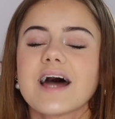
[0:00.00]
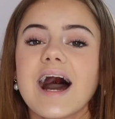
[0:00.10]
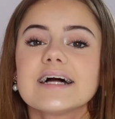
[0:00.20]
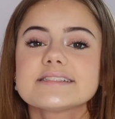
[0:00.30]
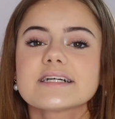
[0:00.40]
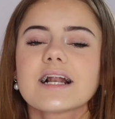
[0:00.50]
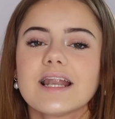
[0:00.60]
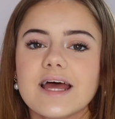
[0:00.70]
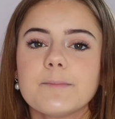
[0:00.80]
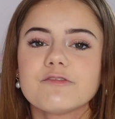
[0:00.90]
That
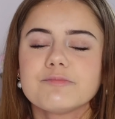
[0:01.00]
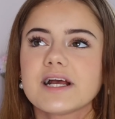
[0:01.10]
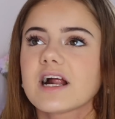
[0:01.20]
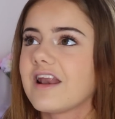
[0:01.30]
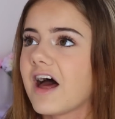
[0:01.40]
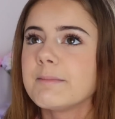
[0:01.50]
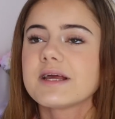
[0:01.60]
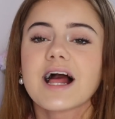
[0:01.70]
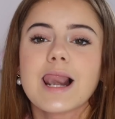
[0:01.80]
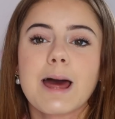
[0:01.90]
clip of me
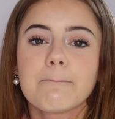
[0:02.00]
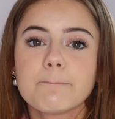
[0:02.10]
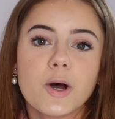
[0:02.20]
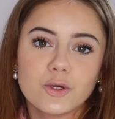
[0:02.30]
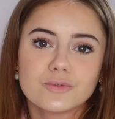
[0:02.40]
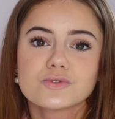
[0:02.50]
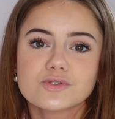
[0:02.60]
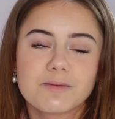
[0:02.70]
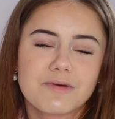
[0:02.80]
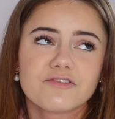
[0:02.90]
climbing a
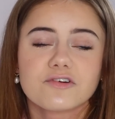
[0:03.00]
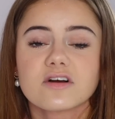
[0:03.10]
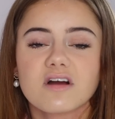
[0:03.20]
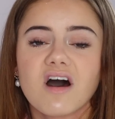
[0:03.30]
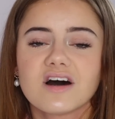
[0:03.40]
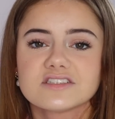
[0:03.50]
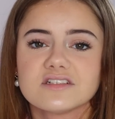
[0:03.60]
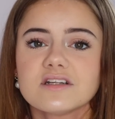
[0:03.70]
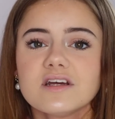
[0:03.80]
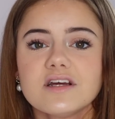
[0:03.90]
lamppost in my front
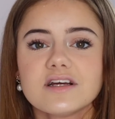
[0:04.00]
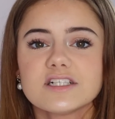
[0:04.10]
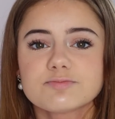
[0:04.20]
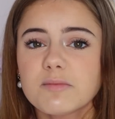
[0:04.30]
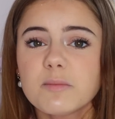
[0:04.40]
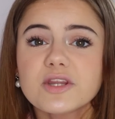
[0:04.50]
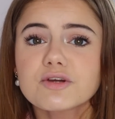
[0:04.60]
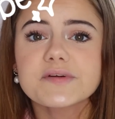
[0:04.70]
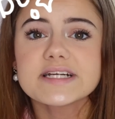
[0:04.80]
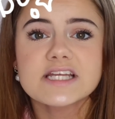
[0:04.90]
garden is probably
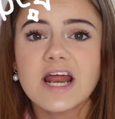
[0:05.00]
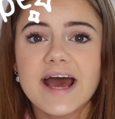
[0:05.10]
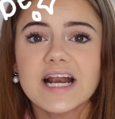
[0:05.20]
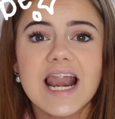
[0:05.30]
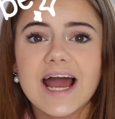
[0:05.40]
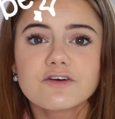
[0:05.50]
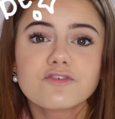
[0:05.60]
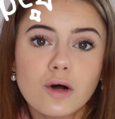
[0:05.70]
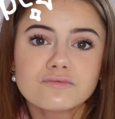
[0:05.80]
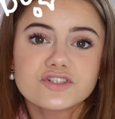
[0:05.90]
the reason I had a lack
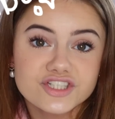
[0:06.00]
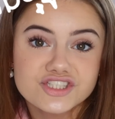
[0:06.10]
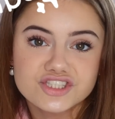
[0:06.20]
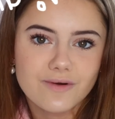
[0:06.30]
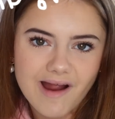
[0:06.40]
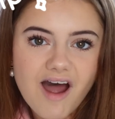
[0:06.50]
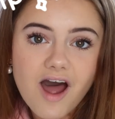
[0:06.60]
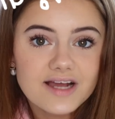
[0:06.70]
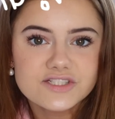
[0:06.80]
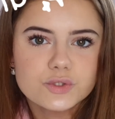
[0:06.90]
of confidence throughout
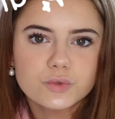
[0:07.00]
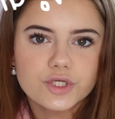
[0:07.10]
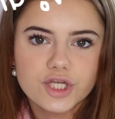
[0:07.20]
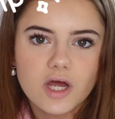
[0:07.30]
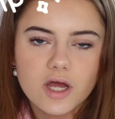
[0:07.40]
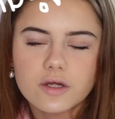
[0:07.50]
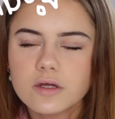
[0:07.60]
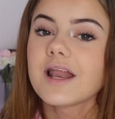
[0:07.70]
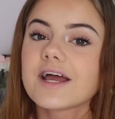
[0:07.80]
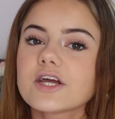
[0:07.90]
high school, you know?
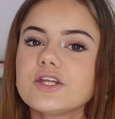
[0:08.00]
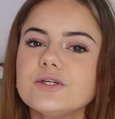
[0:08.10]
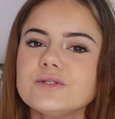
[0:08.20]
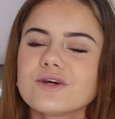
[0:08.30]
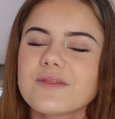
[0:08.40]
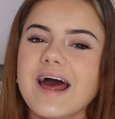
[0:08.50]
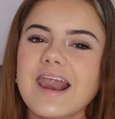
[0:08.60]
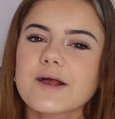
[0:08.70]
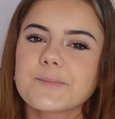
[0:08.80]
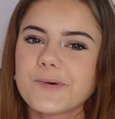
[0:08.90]
Like, you know that
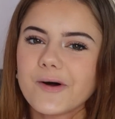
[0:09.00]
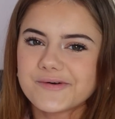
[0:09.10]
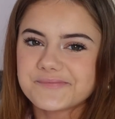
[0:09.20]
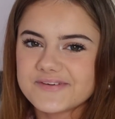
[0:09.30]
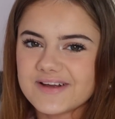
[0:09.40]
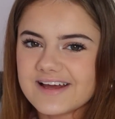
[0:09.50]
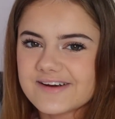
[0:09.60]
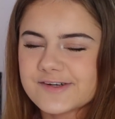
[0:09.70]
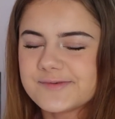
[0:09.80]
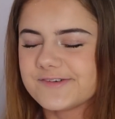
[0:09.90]
like popular
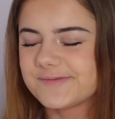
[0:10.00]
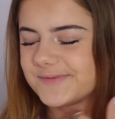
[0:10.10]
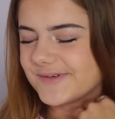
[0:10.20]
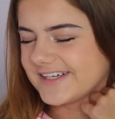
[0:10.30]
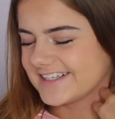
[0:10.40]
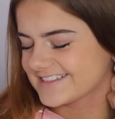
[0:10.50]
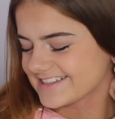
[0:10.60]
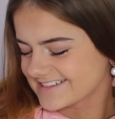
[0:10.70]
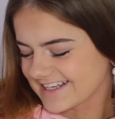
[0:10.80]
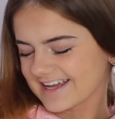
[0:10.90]
group of boys
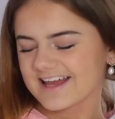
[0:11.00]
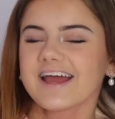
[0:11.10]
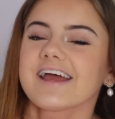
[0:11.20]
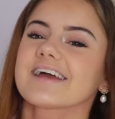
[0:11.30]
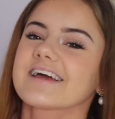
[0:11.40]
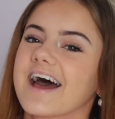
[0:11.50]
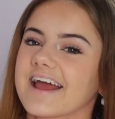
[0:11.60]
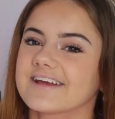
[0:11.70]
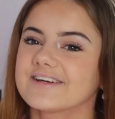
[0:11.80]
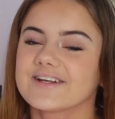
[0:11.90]
that's like
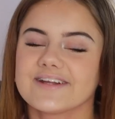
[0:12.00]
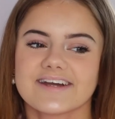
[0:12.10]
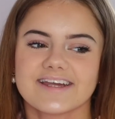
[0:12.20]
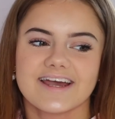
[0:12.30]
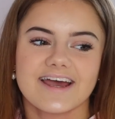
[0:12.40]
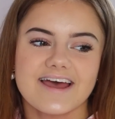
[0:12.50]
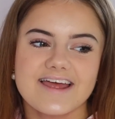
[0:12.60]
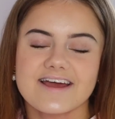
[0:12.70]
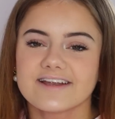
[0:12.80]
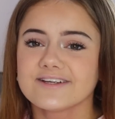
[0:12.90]
kind of good looking,
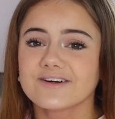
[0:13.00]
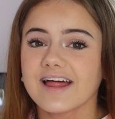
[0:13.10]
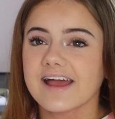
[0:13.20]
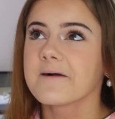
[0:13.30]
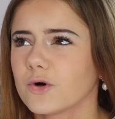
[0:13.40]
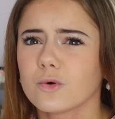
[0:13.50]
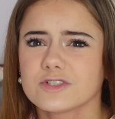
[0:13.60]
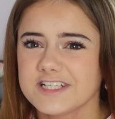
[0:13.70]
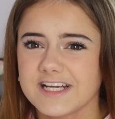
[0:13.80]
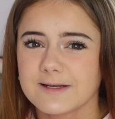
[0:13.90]
and you're like
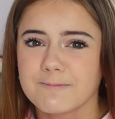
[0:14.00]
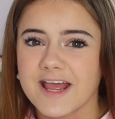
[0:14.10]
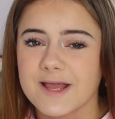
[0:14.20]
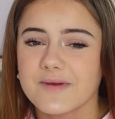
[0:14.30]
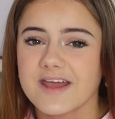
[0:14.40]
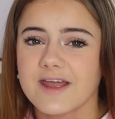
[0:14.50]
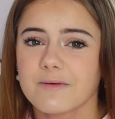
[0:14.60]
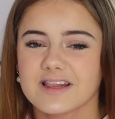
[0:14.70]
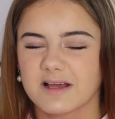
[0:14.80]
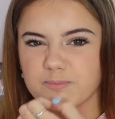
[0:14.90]
14
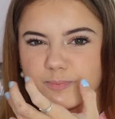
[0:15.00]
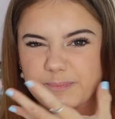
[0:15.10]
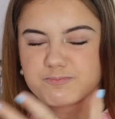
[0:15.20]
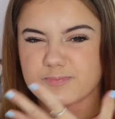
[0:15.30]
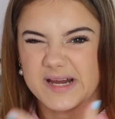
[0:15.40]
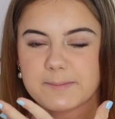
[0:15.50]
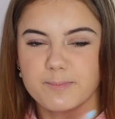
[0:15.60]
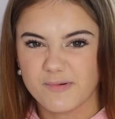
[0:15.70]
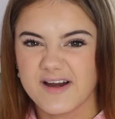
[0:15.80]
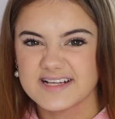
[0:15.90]
maybe, with like
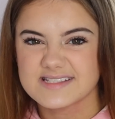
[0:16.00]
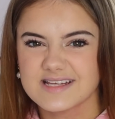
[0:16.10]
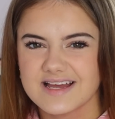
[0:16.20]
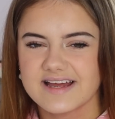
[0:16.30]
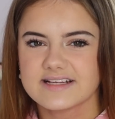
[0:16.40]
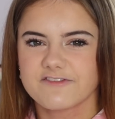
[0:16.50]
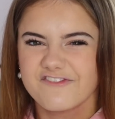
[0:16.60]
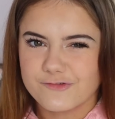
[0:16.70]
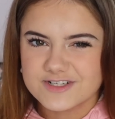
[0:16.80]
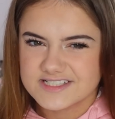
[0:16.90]
big braces,
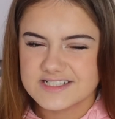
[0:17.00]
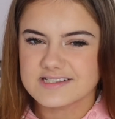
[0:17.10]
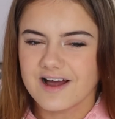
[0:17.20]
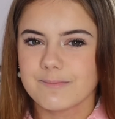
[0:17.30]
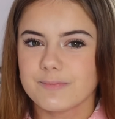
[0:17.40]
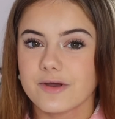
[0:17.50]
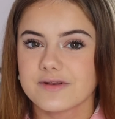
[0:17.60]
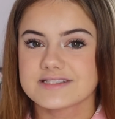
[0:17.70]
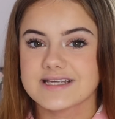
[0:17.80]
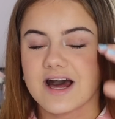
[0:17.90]
frizzy side
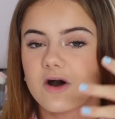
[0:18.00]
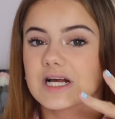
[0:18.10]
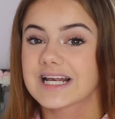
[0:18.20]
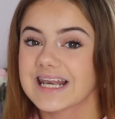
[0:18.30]
ponytail,